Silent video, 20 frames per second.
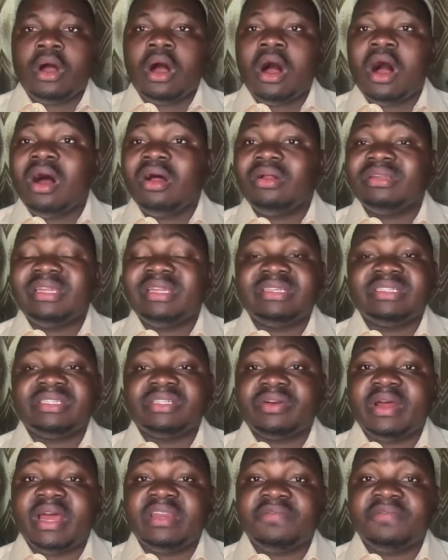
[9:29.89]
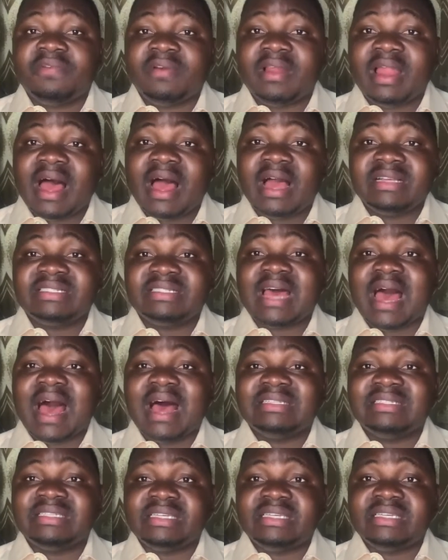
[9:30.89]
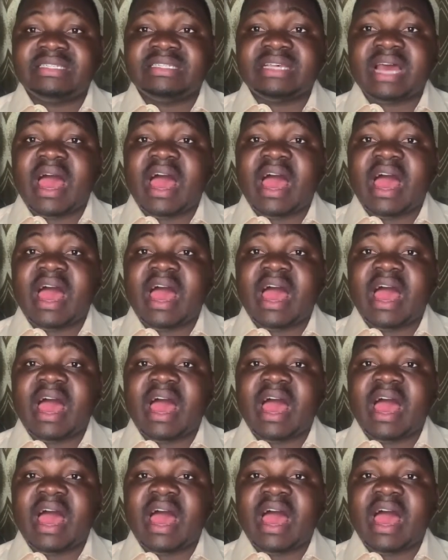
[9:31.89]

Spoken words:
All these red flags are things